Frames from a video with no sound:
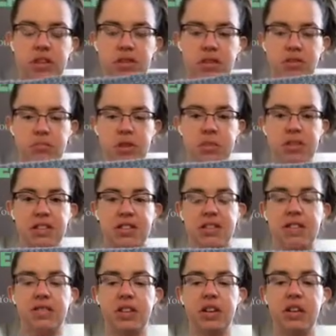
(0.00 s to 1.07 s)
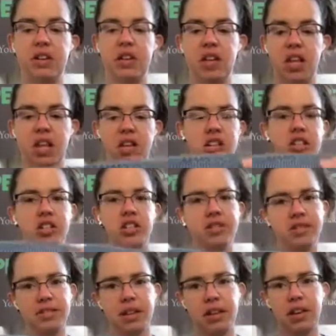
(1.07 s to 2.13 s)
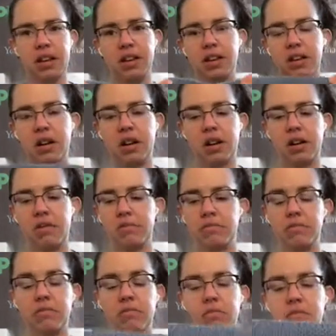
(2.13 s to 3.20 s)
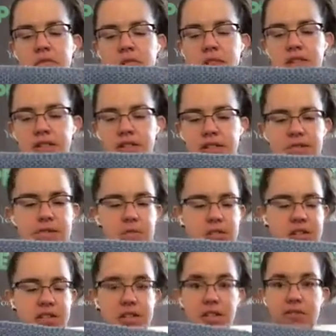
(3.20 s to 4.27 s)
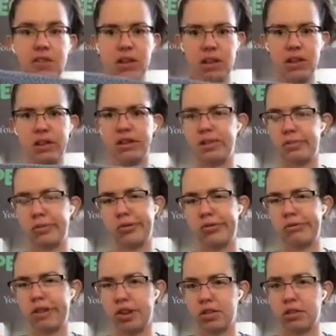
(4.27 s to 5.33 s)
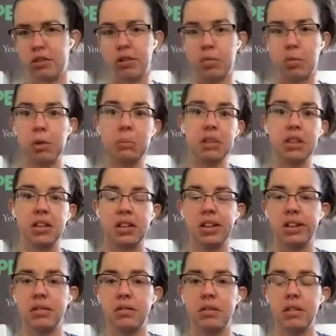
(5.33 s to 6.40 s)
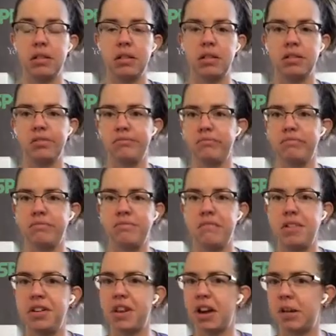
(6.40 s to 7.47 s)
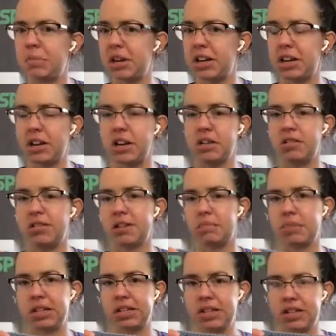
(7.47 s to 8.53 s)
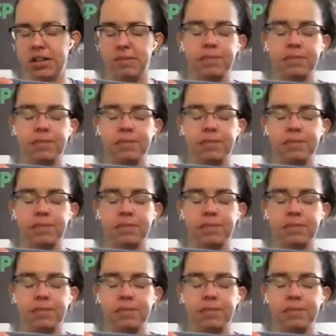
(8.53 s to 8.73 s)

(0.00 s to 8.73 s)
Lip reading: maybe 7 inches, and 7 by 7, and a typical washcloth might be 9 by 9 or 10 by 10.